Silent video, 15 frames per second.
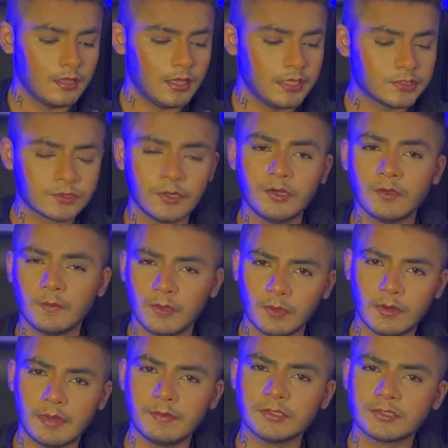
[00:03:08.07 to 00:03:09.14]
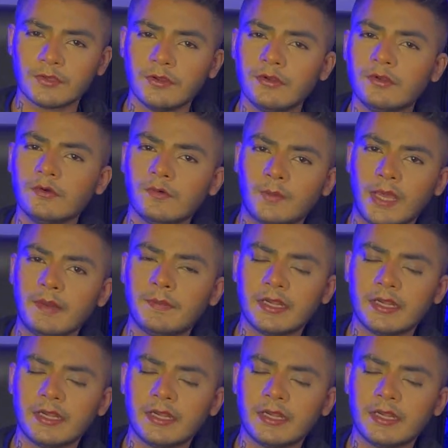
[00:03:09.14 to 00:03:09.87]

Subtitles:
it's going to blow up. It's going to do well,